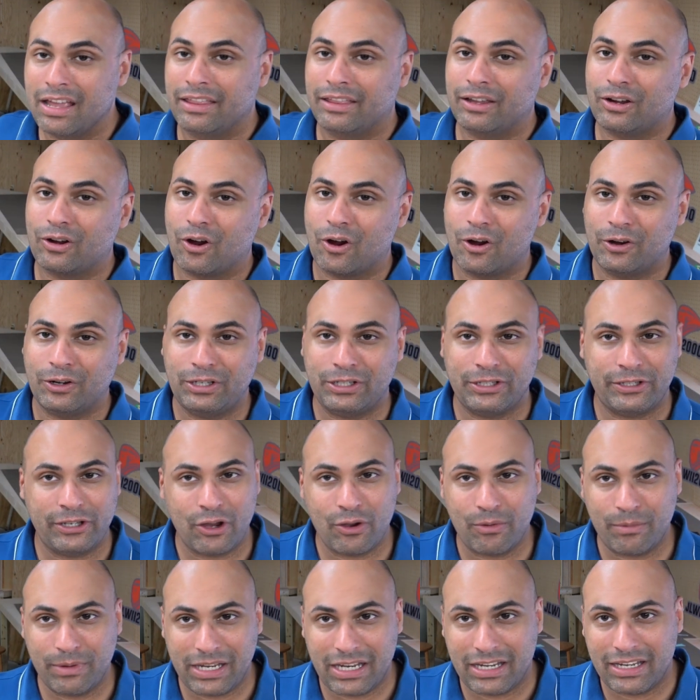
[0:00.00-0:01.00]
there are
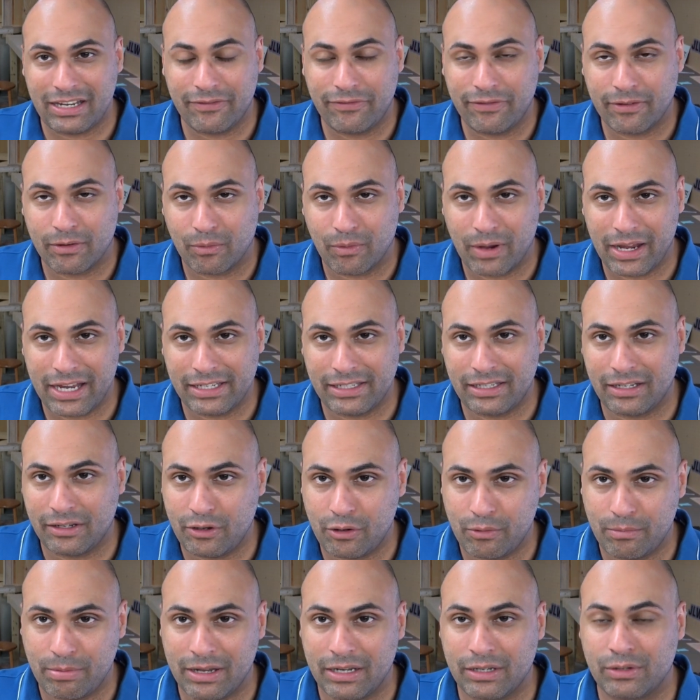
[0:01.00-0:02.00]
so many different ways to
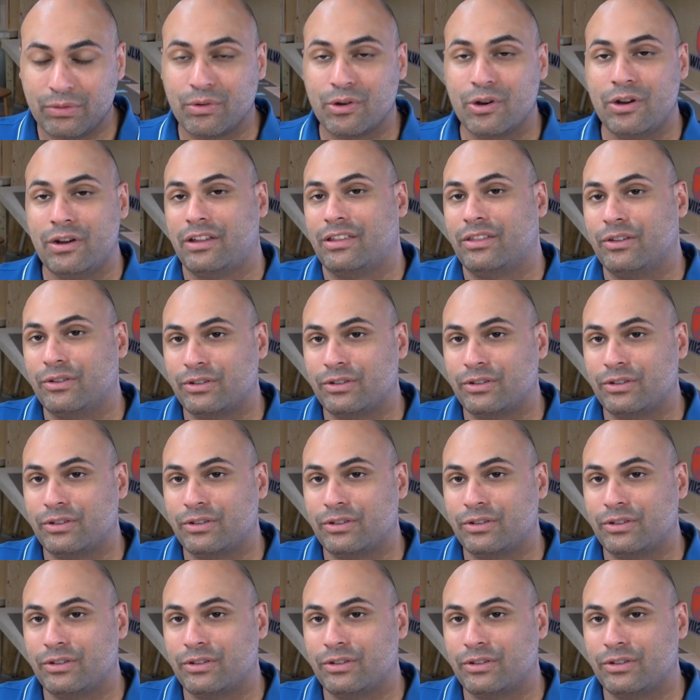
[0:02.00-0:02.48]
do bench work.